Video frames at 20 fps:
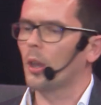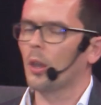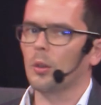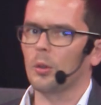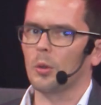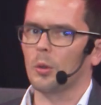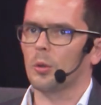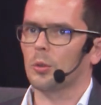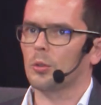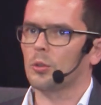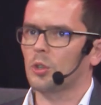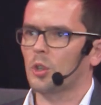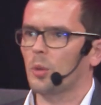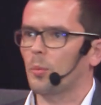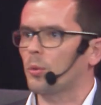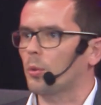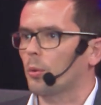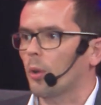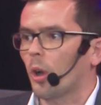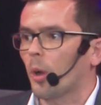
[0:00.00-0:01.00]
you could ship
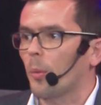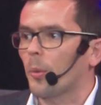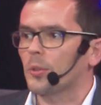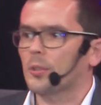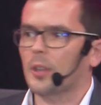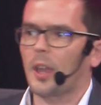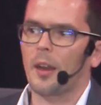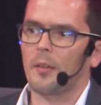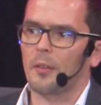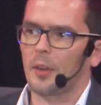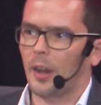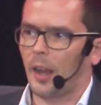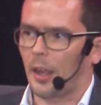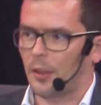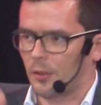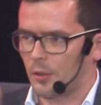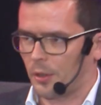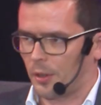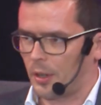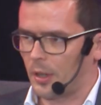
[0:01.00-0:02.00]
to almost every
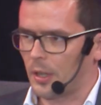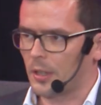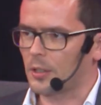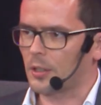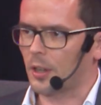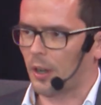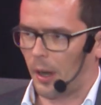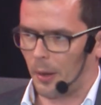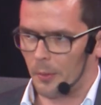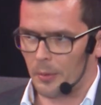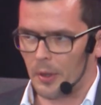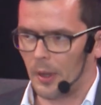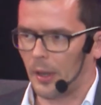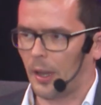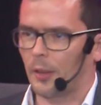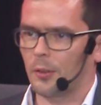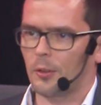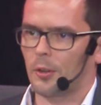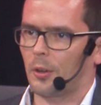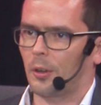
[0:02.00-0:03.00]
country, surrounding
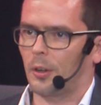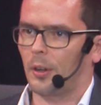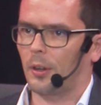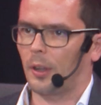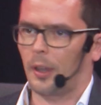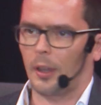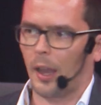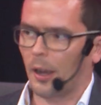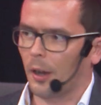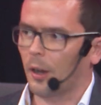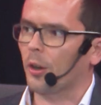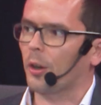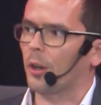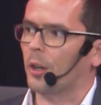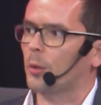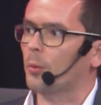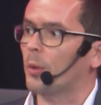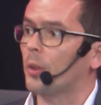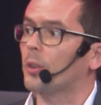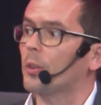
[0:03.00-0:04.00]
country, Hungary
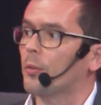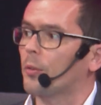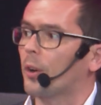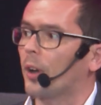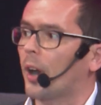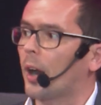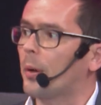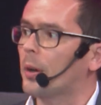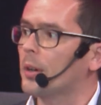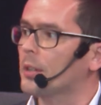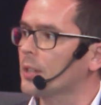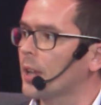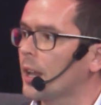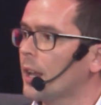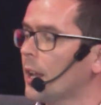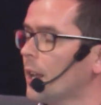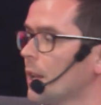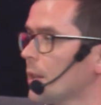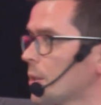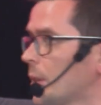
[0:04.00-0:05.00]
in 24 hours.
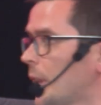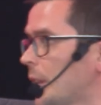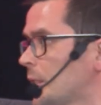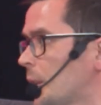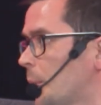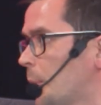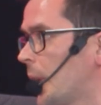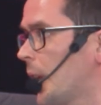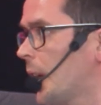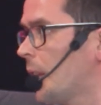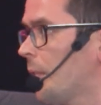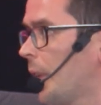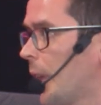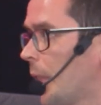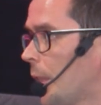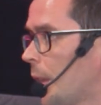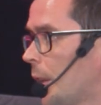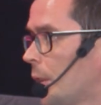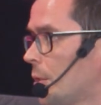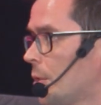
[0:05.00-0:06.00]
So that's a big
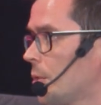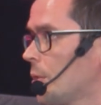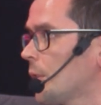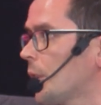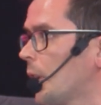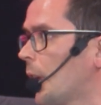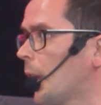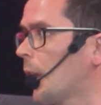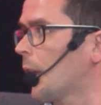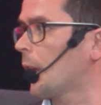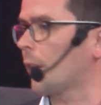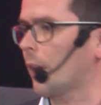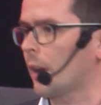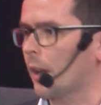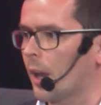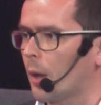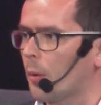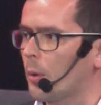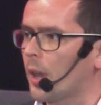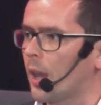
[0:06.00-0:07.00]
advantage. Right
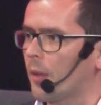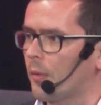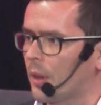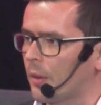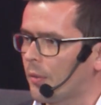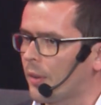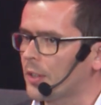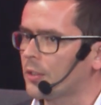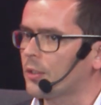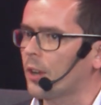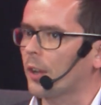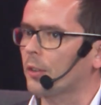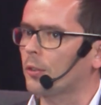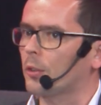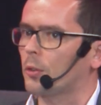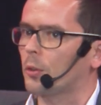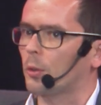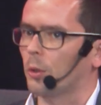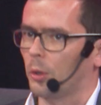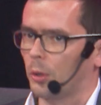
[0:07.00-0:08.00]
now we have
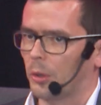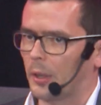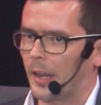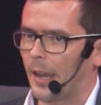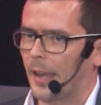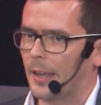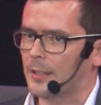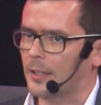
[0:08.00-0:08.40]
infrastructure to utilize